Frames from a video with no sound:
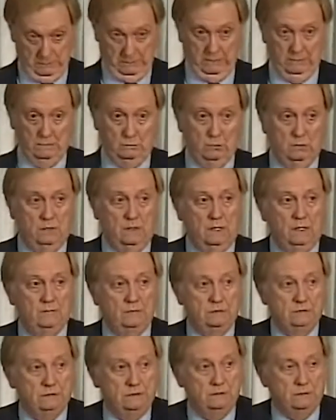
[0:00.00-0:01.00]
on this because
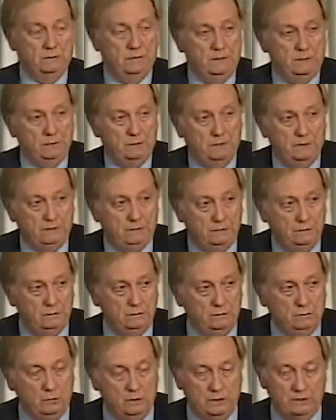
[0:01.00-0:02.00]
we're obviously the people
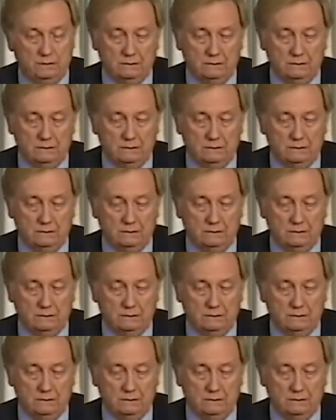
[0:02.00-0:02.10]
that do